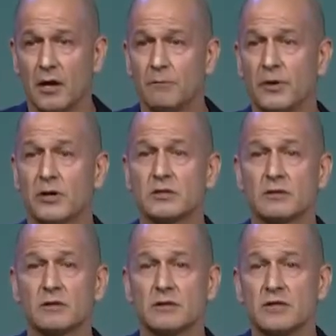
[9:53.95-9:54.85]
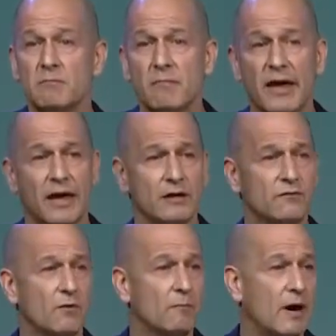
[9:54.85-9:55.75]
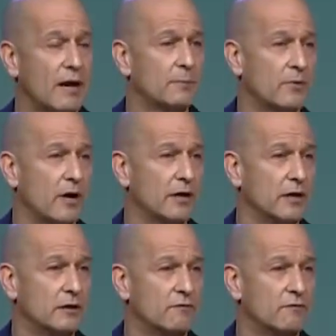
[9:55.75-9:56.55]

because the demand for my product,